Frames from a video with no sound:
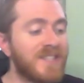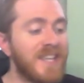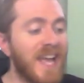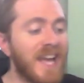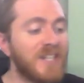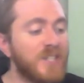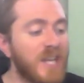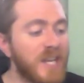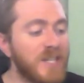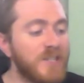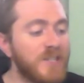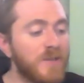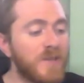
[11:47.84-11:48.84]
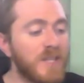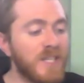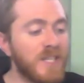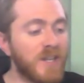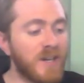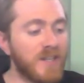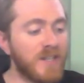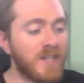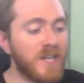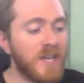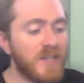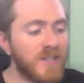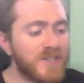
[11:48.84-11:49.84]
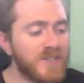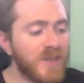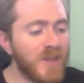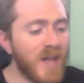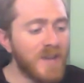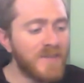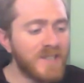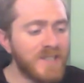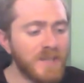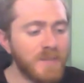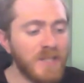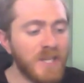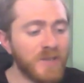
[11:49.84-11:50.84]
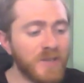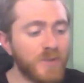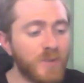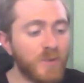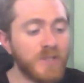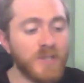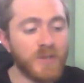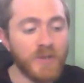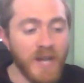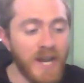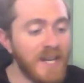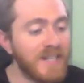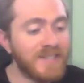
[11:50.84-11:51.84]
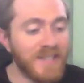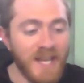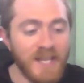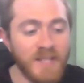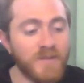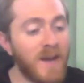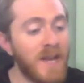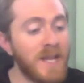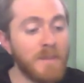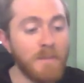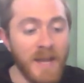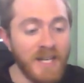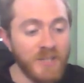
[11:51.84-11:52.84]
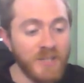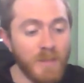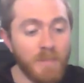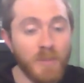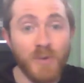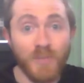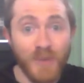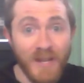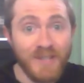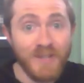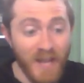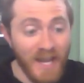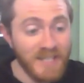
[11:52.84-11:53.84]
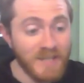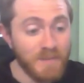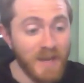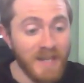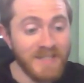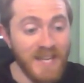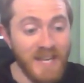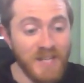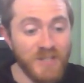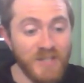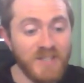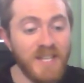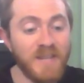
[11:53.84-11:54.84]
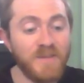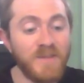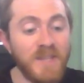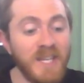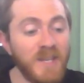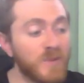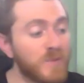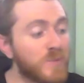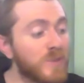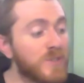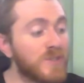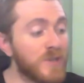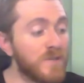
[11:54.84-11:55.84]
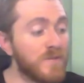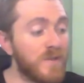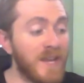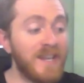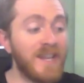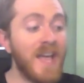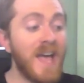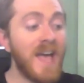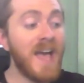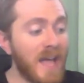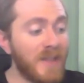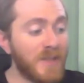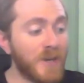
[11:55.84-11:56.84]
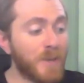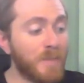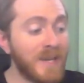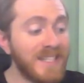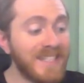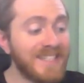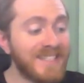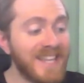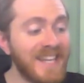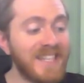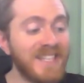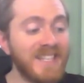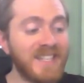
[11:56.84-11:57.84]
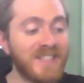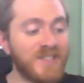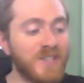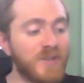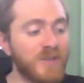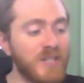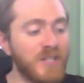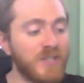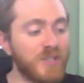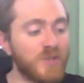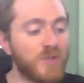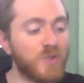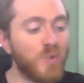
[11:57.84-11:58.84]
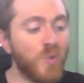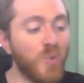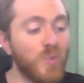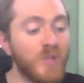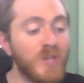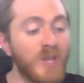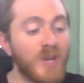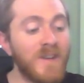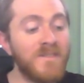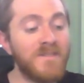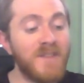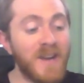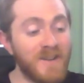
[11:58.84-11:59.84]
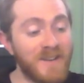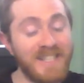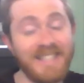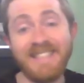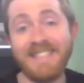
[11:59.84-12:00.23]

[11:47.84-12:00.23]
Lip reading: the education of the young. Doesn't a lot of it seem geared towards creating, satisfying, managing parental expectations? And if the kiddos were surveyed and their opinions taken into consideration, school would look very